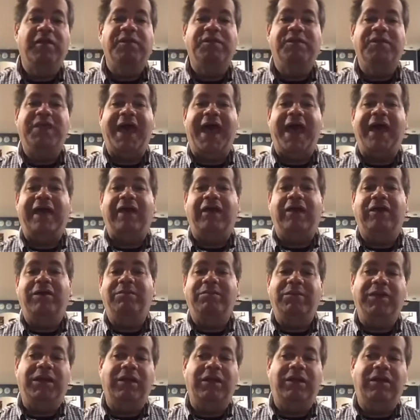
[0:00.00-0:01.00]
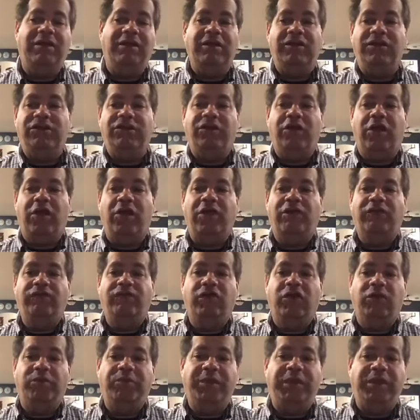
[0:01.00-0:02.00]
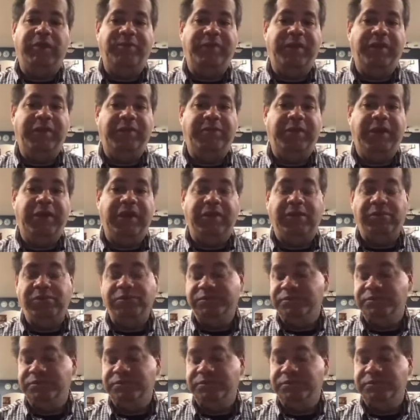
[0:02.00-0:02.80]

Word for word: That can be the start of your PPP.